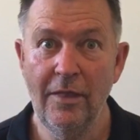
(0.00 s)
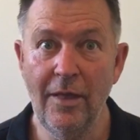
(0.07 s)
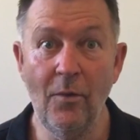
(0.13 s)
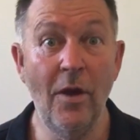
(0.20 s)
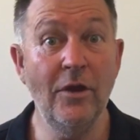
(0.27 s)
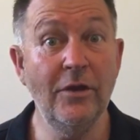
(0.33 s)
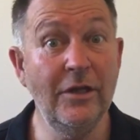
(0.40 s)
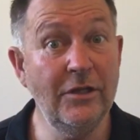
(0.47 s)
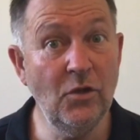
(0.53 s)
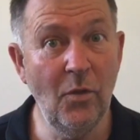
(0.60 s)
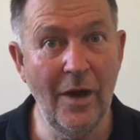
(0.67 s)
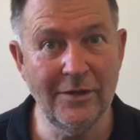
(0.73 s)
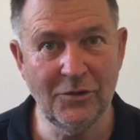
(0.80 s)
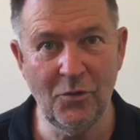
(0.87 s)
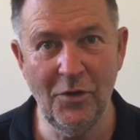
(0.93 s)
They won't need
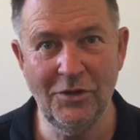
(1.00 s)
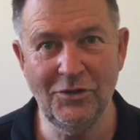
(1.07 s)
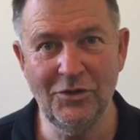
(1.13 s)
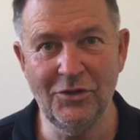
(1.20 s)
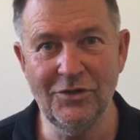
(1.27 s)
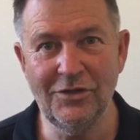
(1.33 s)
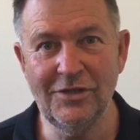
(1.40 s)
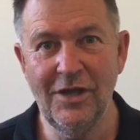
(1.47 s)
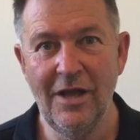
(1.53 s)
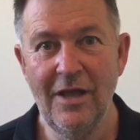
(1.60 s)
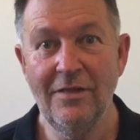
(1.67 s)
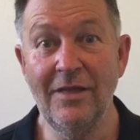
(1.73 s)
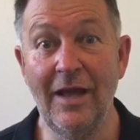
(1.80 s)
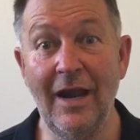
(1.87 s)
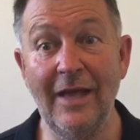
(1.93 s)
to ask questions.
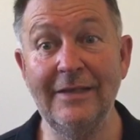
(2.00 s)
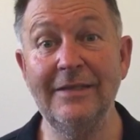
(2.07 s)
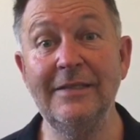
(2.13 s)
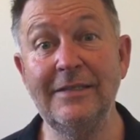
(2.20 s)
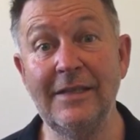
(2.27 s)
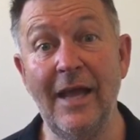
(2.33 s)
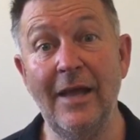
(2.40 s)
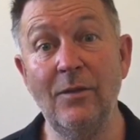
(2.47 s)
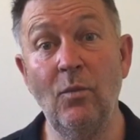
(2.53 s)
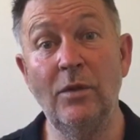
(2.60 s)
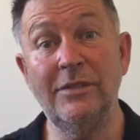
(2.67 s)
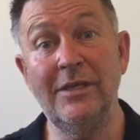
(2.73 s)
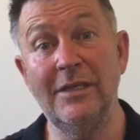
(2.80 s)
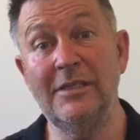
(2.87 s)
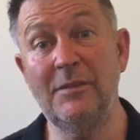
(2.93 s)
They'll understand
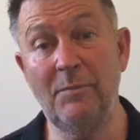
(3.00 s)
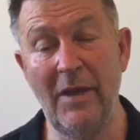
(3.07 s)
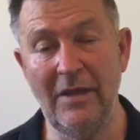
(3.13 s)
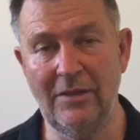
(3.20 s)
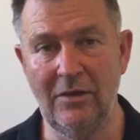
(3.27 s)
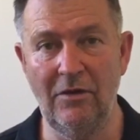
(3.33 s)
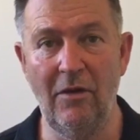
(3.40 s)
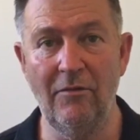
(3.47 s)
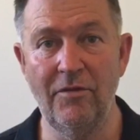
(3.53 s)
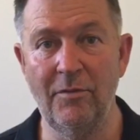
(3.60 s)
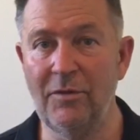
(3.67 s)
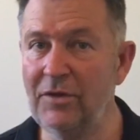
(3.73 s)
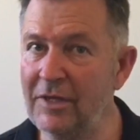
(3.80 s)
what's expected of them.